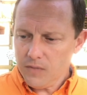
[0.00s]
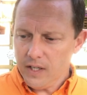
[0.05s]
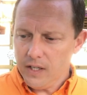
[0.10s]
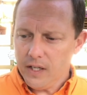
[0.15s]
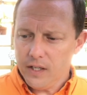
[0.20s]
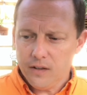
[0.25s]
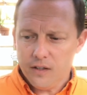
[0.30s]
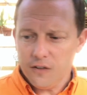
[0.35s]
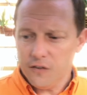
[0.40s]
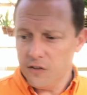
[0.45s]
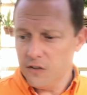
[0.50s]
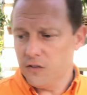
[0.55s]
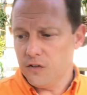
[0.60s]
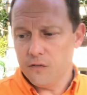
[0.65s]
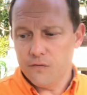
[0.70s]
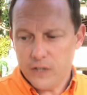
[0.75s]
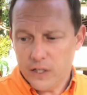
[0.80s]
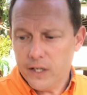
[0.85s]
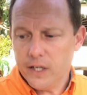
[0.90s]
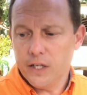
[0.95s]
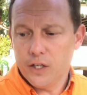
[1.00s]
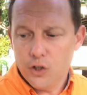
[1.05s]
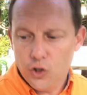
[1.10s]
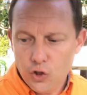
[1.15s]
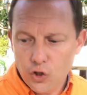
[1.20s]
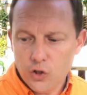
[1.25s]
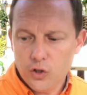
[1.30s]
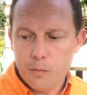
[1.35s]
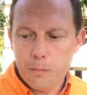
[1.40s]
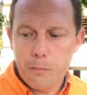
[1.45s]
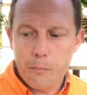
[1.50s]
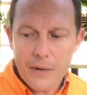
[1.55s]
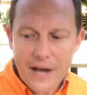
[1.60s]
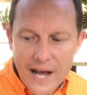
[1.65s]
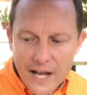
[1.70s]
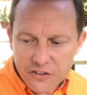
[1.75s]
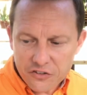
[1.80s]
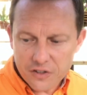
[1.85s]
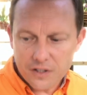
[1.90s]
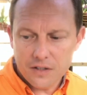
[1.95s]
this is a very good
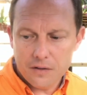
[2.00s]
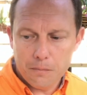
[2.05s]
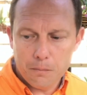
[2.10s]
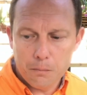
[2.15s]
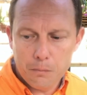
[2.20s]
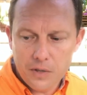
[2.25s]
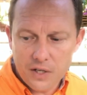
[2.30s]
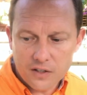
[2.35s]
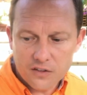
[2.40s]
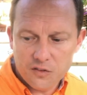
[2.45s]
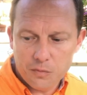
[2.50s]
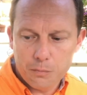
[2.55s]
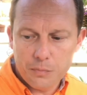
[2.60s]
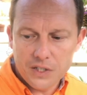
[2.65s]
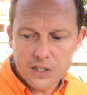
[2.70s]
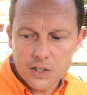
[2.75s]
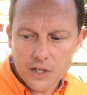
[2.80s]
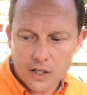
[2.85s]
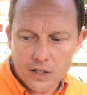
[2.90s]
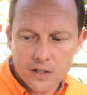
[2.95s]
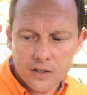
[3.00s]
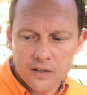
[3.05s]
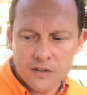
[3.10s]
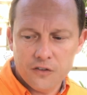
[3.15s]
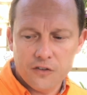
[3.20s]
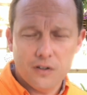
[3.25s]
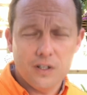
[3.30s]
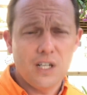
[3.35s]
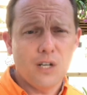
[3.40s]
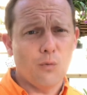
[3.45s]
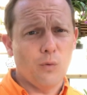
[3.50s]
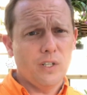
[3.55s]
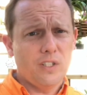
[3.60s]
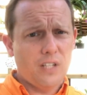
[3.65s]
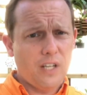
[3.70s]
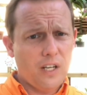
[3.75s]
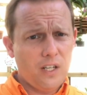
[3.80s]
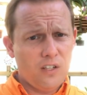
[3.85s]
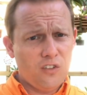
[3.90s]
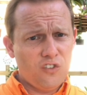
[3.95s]
basket mix because it
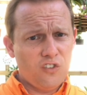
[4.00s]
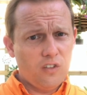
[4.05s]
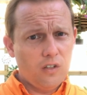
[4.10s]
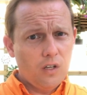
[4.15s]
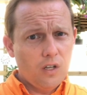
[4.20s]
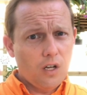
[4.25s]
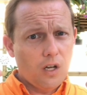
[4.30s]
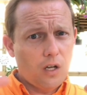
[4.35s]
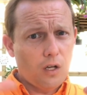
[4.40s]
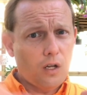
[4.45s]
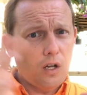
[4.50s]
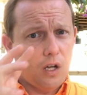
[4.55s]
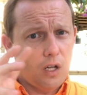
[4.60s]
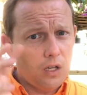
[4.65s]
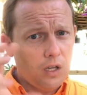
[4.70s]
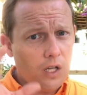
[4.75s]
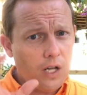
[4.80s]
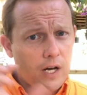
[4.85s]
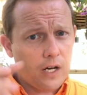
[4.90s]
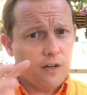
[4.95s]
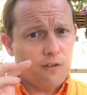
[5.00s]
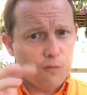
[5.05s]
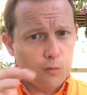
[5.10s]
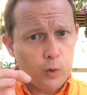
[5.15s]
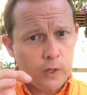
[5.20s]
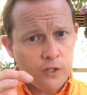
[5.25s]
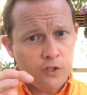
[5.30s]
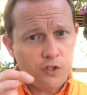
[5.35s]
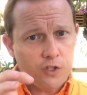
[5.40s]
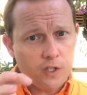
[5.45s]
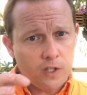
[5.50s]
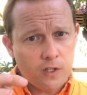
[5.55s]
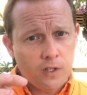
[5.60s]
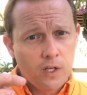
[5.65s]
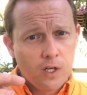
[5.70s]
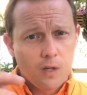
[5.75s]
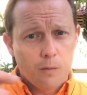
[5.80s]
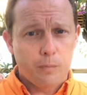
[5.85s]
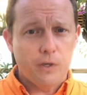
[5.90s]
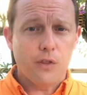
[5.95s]
retains a lot of moisture,
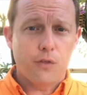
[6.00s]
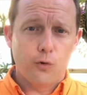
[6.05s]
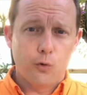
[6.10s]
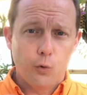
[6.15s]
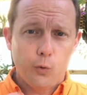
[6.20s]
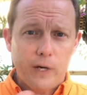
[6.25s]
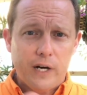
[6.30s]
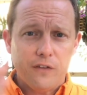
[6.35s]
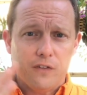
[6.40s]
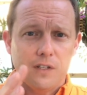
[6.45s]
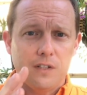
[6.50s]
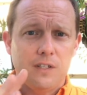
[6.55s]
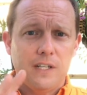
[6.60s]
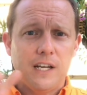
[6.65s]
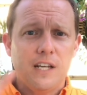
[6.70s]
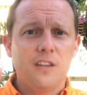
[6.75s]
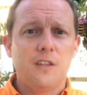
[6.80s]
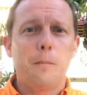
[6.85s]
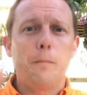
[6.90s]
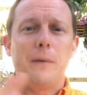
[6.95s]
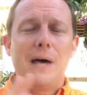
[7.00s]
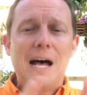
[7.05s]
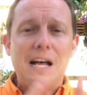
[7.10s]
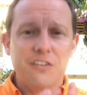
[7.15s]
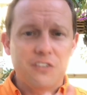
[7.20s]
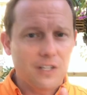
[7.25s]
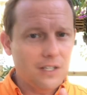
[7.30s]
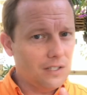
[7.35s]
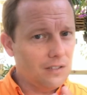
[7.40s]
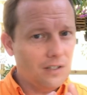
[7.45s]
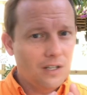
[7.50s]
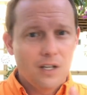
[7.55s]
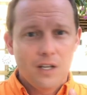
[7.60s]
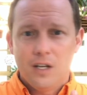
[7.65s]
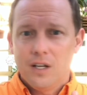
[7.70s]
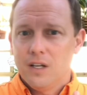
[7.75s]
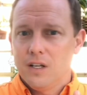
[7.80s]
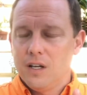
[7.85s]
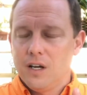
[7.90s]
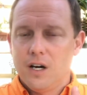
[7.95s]
but throughout the day the basket
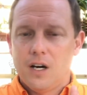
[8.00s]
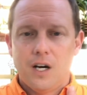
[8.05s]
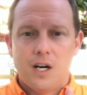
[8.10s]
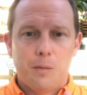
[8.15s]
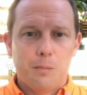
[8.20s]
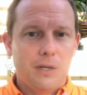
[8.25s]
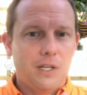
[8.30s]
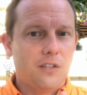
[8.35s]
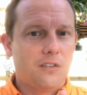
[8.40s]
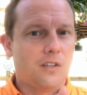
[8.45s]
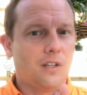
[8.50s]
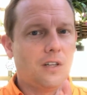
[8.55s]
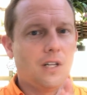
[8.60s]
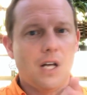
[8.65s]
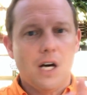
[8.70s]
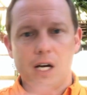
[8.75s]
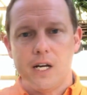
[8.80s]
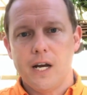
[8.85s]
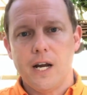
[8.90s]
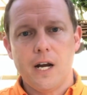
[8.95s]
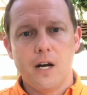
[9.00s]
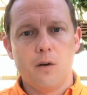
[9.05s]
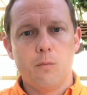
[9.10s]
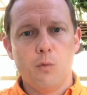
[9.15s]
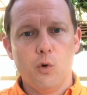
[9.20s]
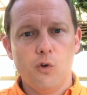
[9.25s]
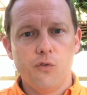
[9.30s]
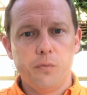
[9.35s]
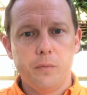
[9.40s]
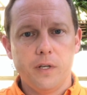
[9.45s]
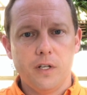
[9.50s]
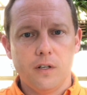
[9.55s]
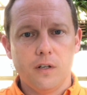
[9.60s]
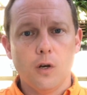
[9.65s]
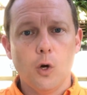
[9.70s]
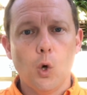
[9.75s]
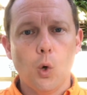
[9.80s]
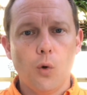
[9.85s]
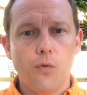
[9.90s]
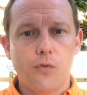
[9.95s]
gets a lot of air movement
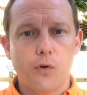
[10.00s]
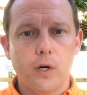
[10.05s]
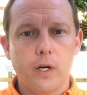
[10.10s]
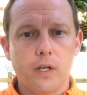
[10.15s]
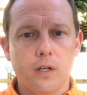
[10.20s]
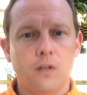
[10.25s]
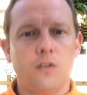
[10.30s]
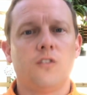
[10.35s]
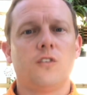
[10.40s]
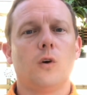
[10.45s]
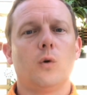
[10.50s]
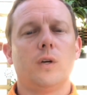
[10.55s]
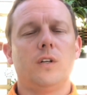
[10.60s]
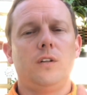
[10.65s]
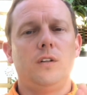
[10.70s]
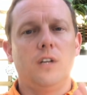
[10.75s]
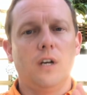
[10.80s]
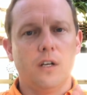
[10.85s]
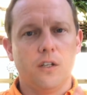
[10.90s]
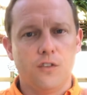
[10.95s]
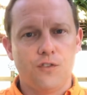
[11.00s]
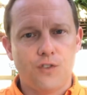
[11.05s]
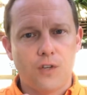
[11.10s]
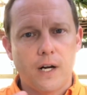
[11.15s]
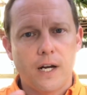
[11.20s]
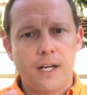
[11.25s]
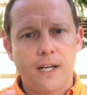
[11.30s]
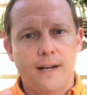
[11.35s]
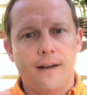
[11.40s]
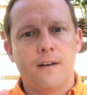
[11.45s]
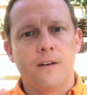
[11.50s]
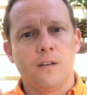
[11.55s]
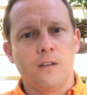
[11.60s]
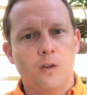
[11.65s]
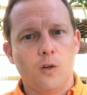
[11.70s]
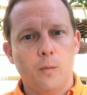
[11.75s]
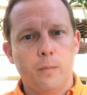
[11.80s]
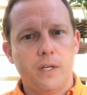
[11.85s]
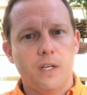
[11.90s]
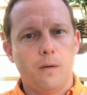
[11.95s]
over it, so it does dry out a
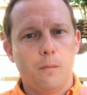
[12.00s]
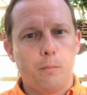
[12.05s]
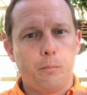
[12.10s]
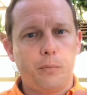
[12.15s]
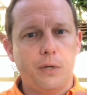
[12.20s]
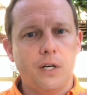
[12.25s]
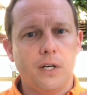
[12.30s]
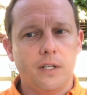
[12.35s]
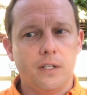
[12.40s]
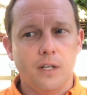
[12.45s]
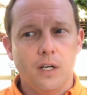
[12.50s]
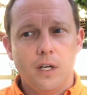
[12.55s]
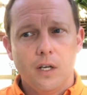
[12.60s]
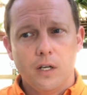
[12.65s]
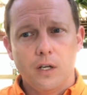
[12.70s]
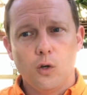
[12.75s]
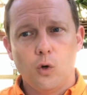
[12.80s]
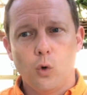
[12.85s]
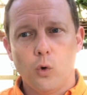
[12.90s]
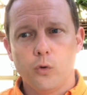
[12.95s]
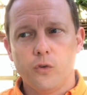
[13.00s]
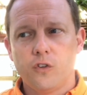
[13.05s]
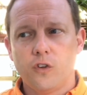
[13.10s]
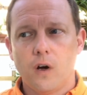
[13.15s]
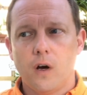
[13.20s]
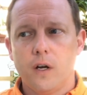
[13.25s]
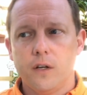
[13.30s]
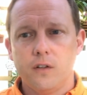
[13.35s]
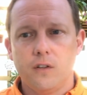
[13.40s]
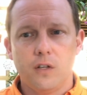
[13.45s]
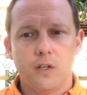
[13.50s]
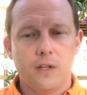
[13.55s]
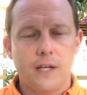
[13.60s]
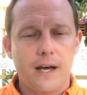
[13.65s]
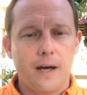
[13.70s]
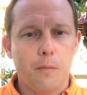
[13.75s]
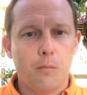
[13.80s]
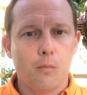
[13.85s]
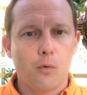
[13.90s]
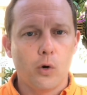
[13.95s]
little bit, but it holds on to
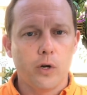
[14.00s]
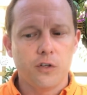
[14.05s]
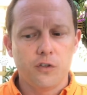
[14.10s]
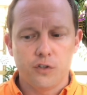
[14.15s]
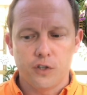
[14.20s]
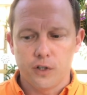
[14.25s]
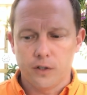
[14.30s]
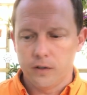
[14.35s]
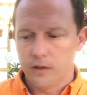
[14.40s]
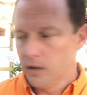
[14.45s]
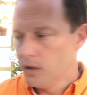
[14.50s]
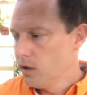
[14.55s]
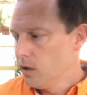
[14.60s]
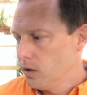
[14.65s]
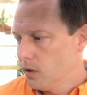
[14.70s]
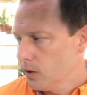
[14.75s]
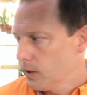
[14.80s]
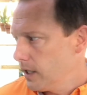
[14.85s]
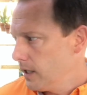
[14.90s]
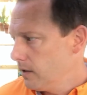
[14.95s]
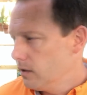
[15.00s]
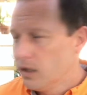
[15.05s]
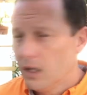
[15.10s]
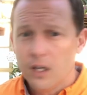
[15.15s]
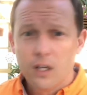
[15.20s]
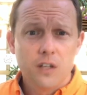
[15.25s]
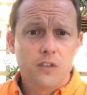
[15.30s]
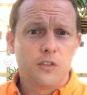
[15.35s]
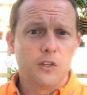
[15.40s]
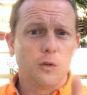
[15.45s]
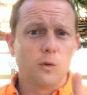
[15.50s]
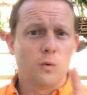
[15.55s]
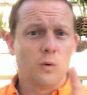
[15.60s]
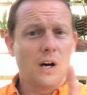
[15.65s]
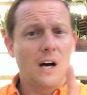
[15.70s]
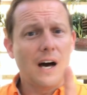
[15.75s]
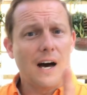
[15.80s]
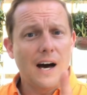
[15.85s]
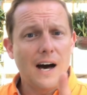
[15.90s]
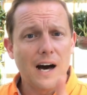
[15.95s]
that moisture, okay? So
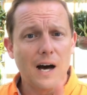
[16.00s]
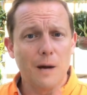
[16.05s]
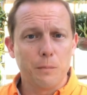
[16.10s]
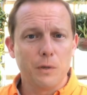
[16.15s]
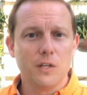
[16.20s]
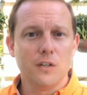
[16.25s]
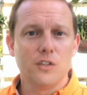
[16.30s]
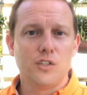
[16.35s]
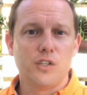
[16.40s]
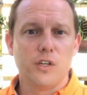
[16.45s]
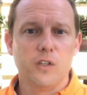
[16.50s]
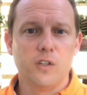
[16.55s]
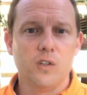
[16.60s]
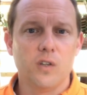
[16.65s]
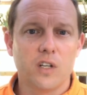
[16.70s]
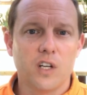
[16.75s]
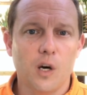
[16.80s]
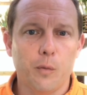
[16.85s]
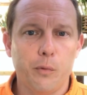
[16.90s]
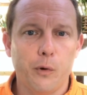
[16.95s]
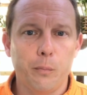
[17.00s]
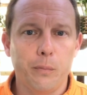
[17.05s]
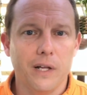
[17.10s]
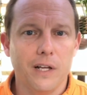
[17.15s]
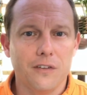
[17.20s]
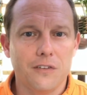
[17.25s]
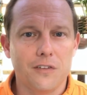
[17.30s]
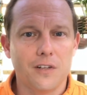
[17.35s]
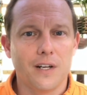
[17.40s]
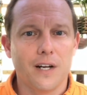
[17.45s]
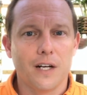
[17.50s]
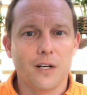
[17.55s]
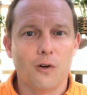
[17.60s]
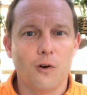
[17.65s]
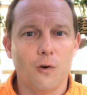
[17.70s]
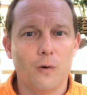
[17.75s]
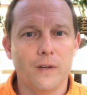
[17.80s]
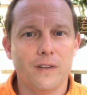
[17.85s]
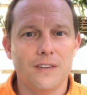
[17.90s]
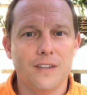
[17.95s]
I'm going to show you a couple plants that I
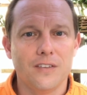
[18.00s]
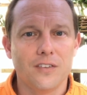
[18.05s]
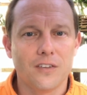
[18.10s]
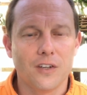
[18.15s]
grow in this